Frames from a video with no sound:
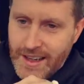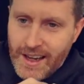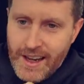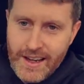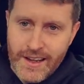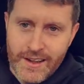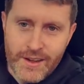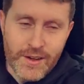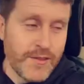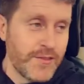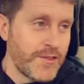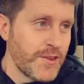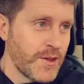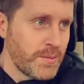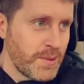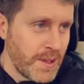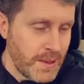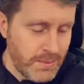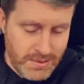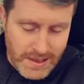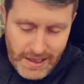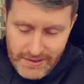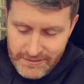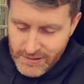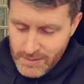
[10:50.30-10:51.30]
A good few
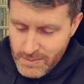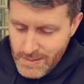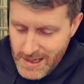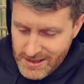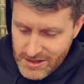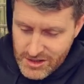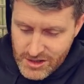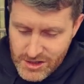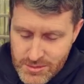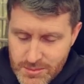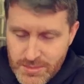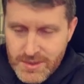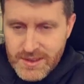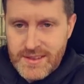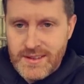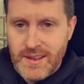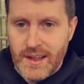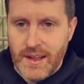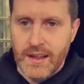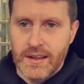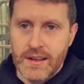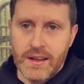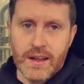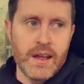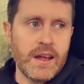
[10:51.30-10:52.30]
people after messaging me
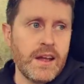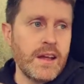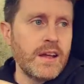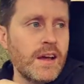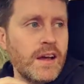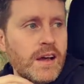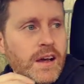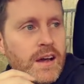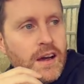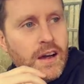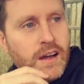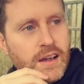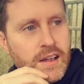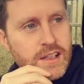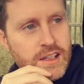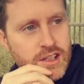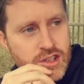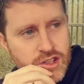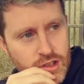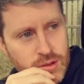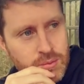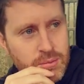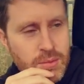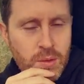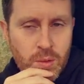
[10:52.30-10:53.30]
saying that you
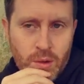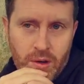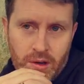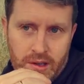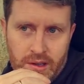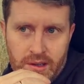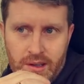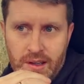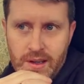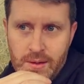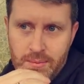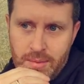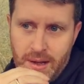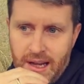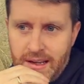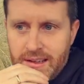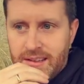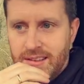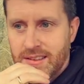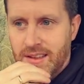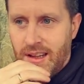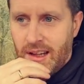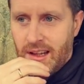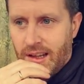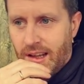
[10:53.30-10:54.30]
shouldn't be working on the
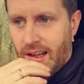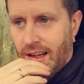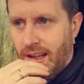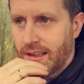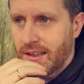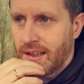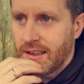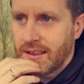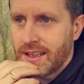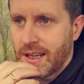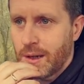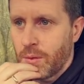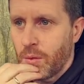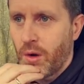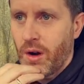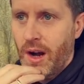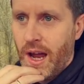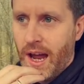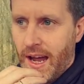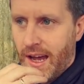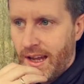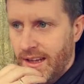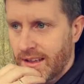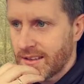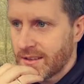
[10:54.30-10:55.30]
Paddy's Day and that they were
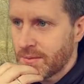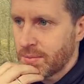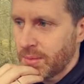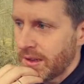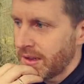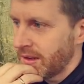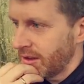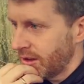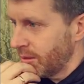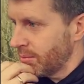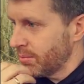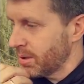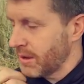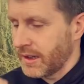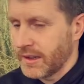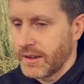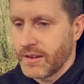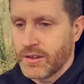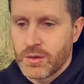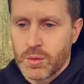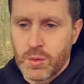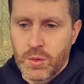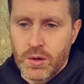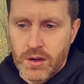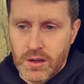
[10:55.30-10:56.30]
asked by their employer
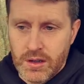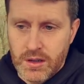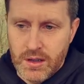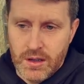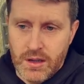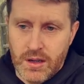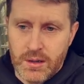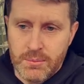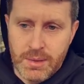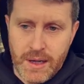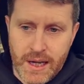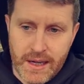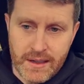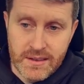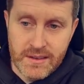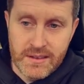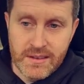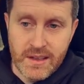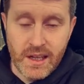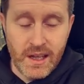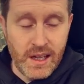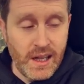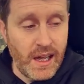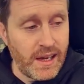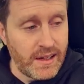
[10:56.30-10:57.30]
to work on Paddy's
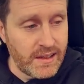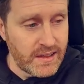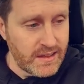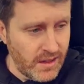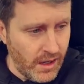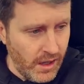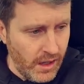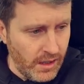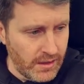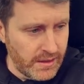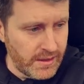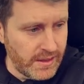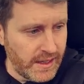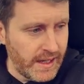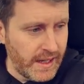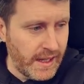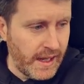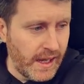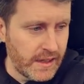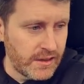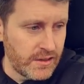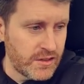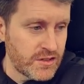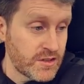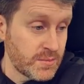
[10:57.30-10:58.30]
Day and it's a holiday
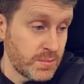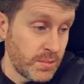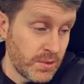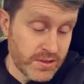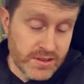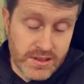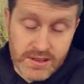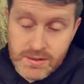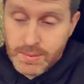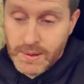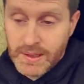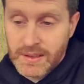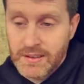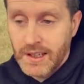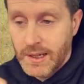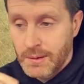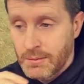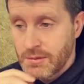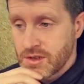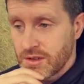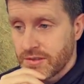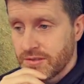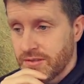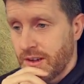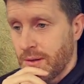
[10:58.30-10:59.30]
and you're supposed to spend time
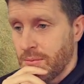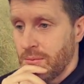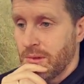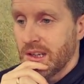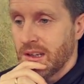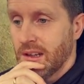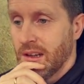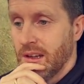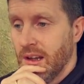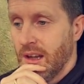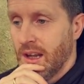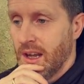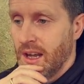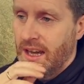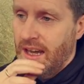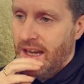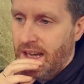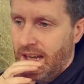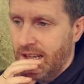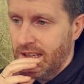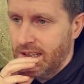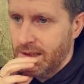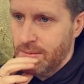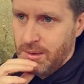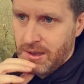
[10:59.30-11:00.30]
with your family
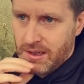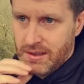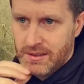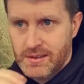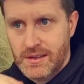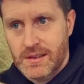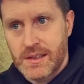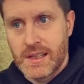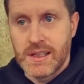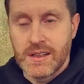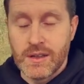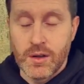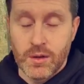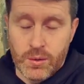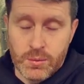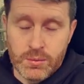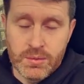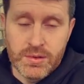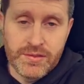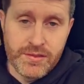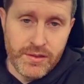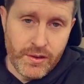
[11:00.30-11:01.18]
and they basically told me